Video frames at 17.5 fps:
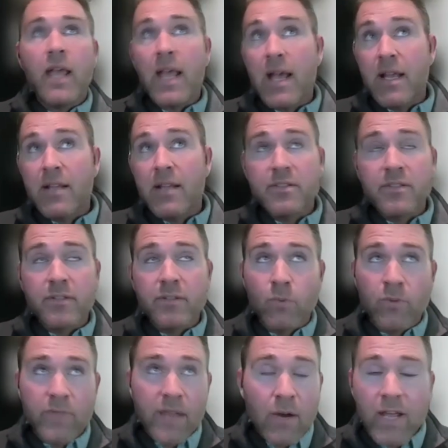And
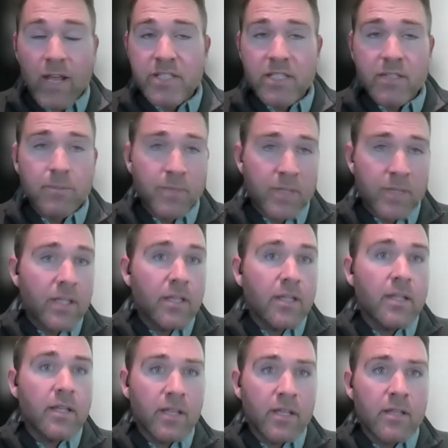without
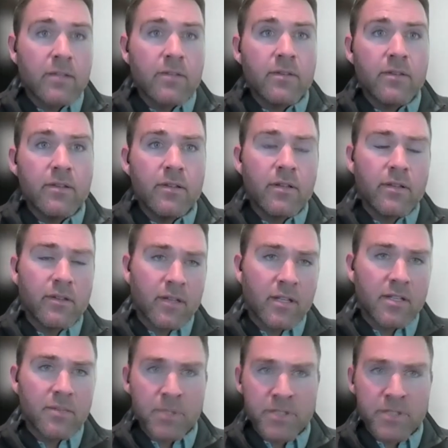ATP in
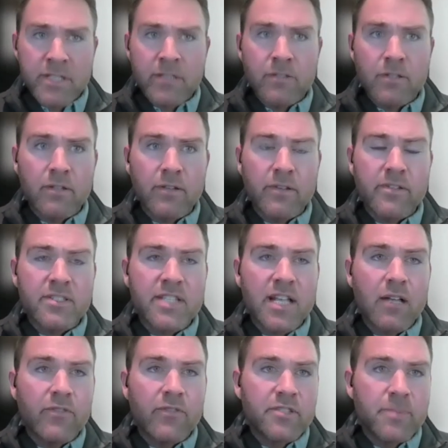particularly the
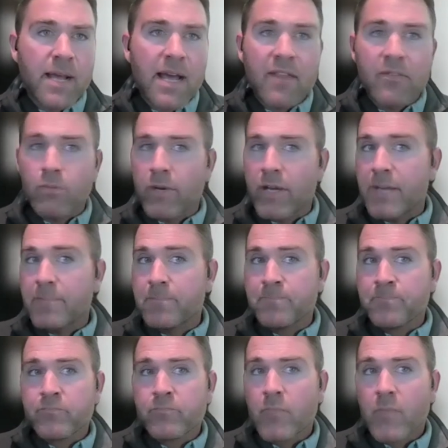salvage pathway,
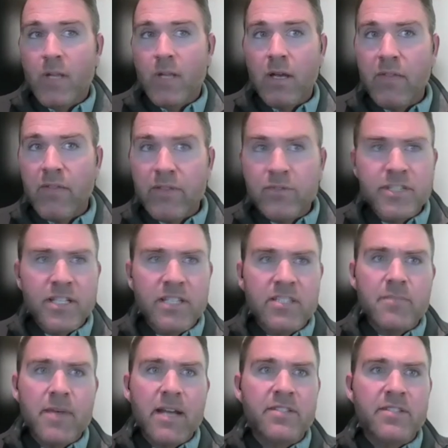those
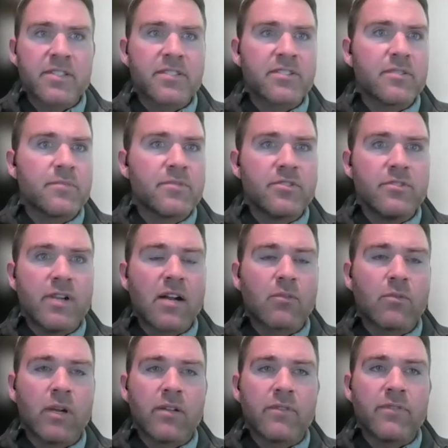enzymatic systems do
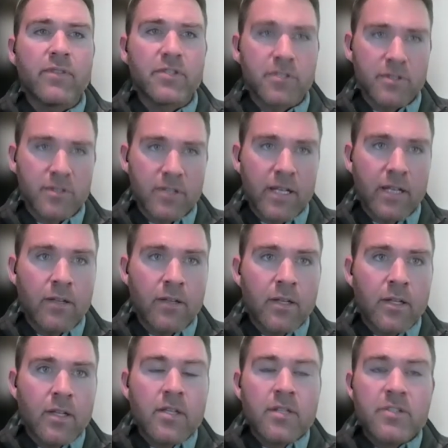not run efficiently.
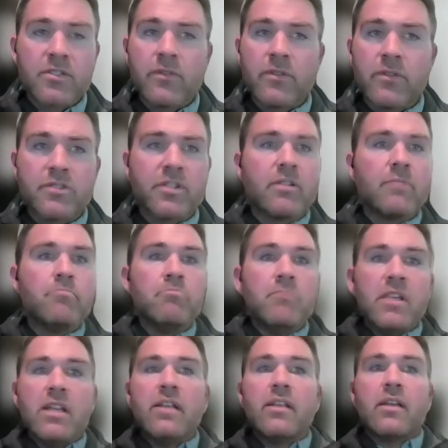So there's an
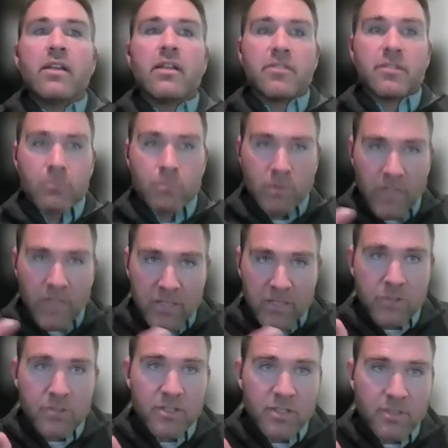immediate
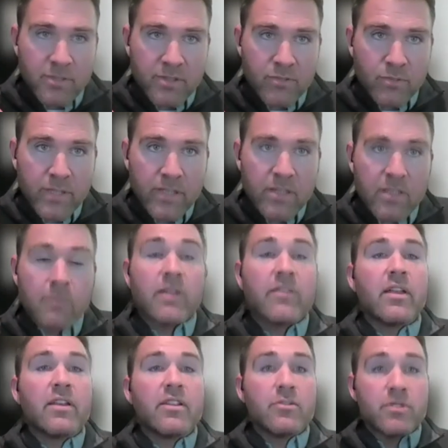relationship between them.
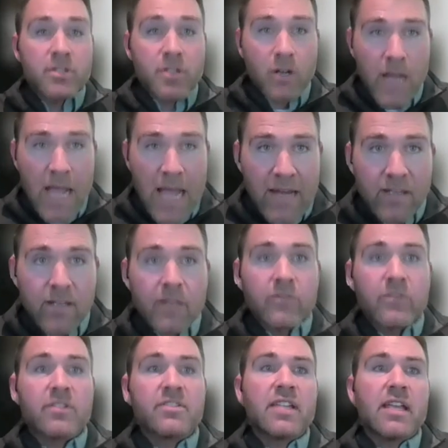And then you start adding
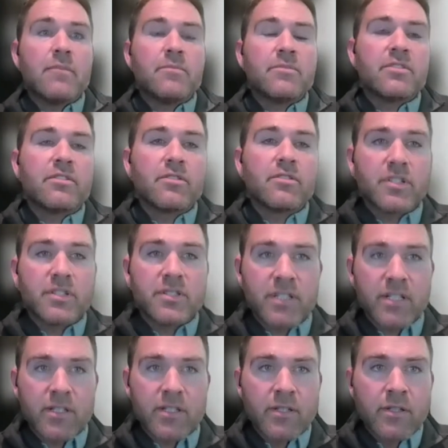in the same
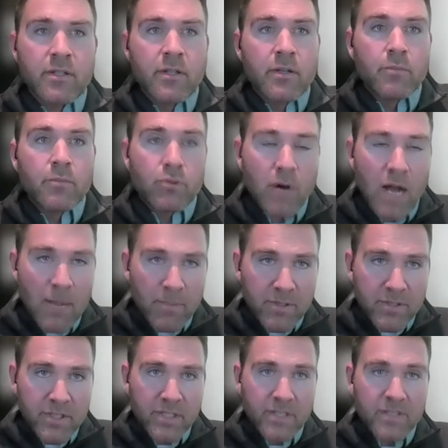synergistic
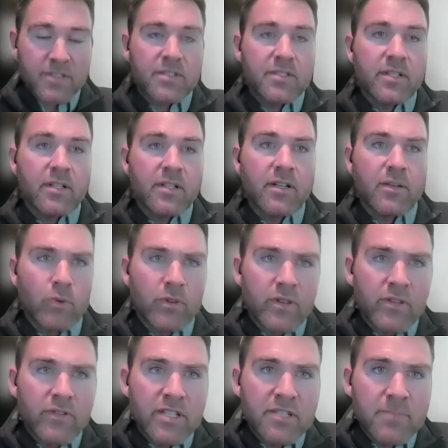properties
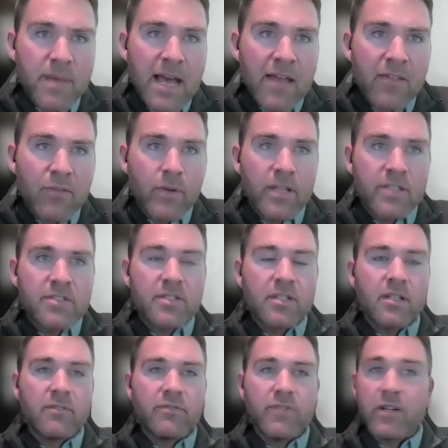within these pathways
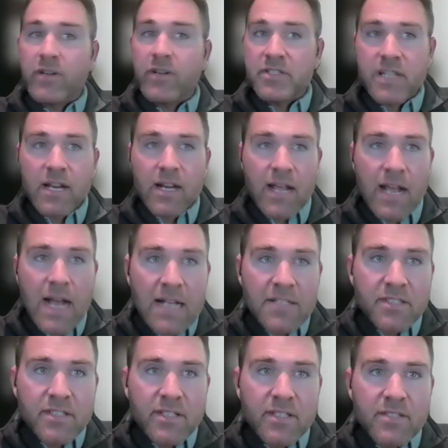of various
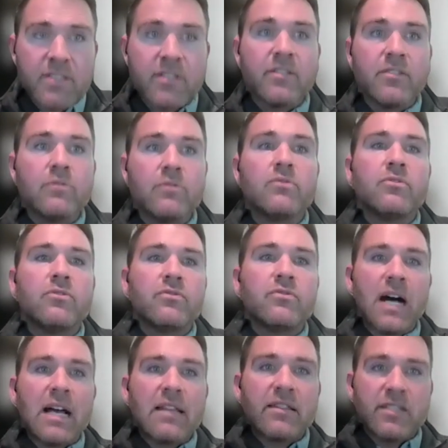antioxidants. And
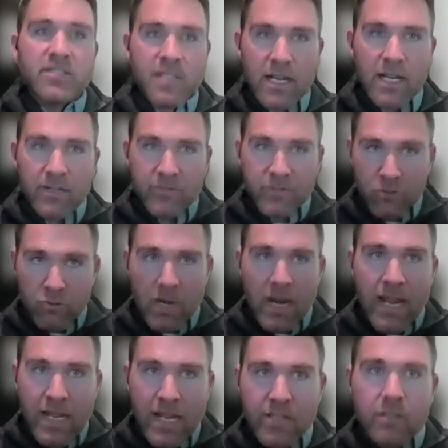you've got this kind of
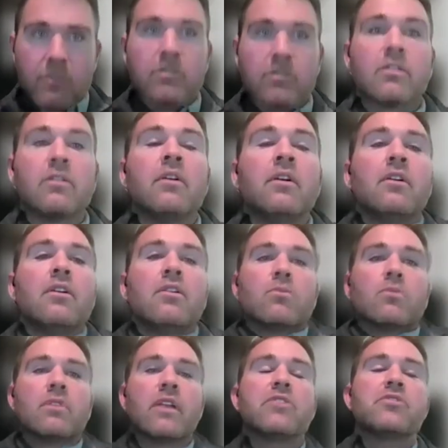triangular
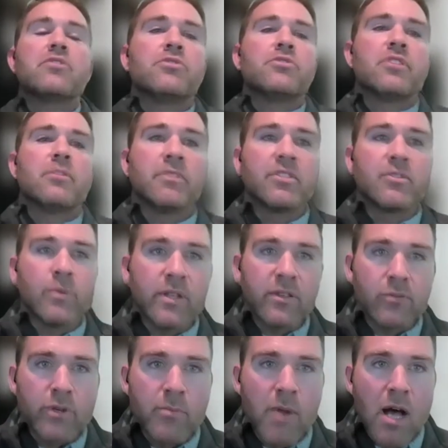relationship
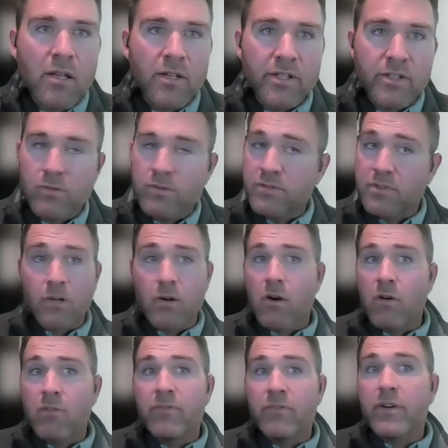between three molecules that are
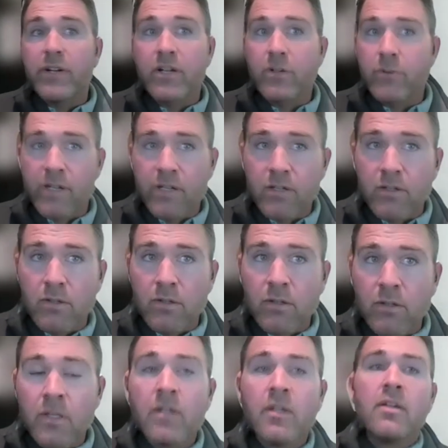all very
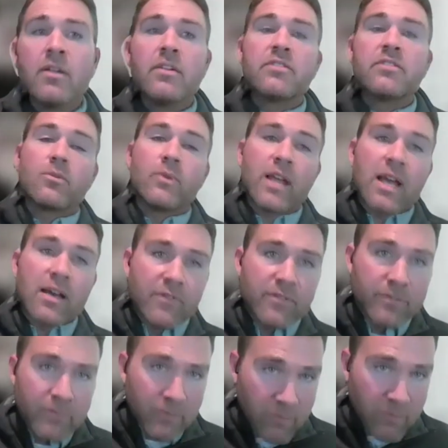critical. So we have
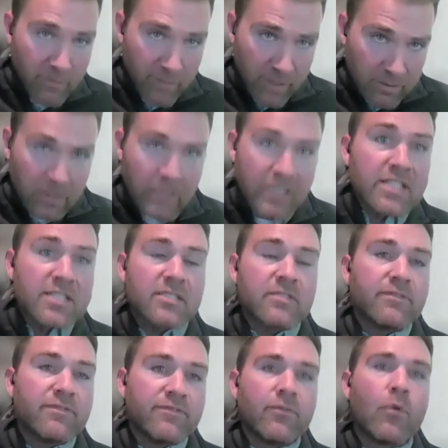at
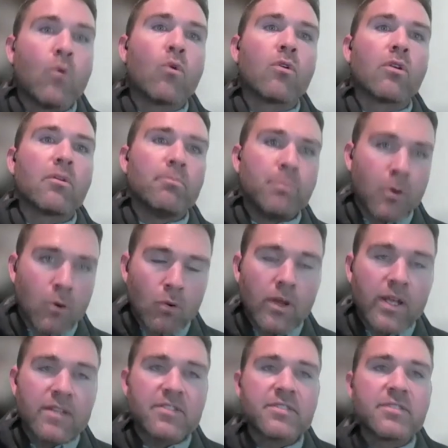least 4
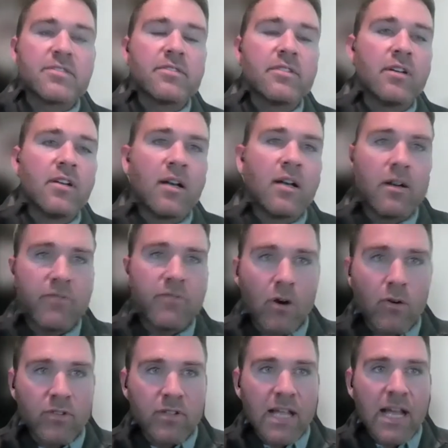points of
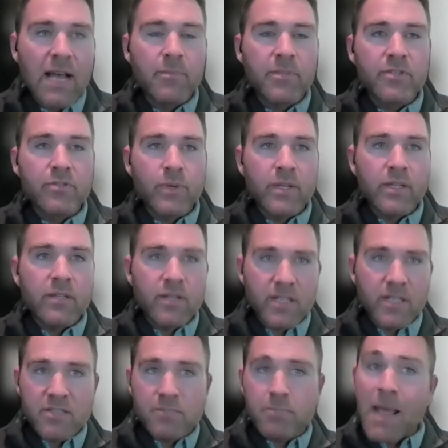overlap between
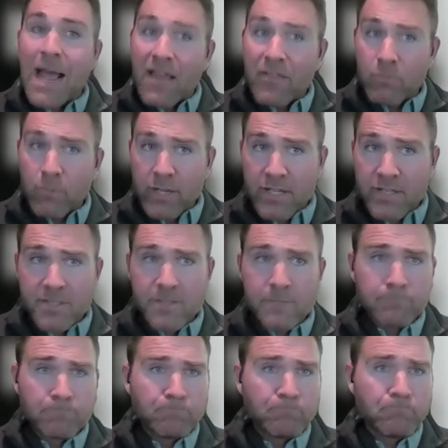these pathways